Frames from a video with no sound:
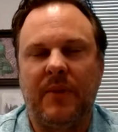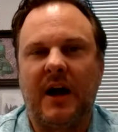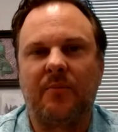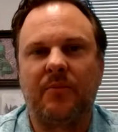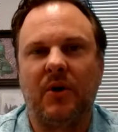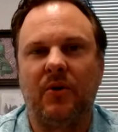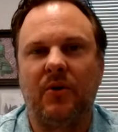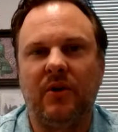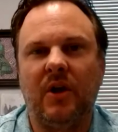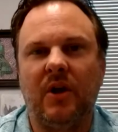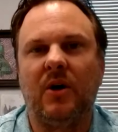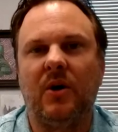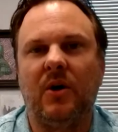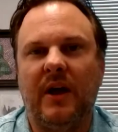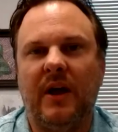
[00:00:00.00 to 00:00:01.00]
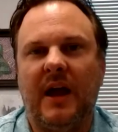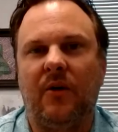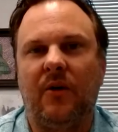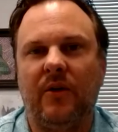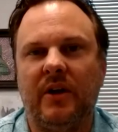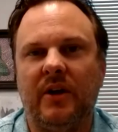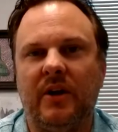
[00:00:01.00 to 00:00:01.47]
backbone node
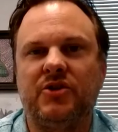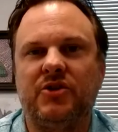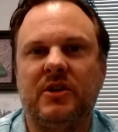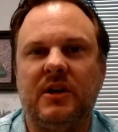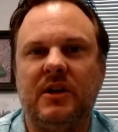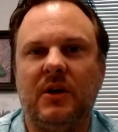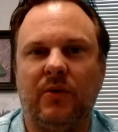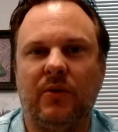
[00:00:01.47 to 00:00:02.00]
outage,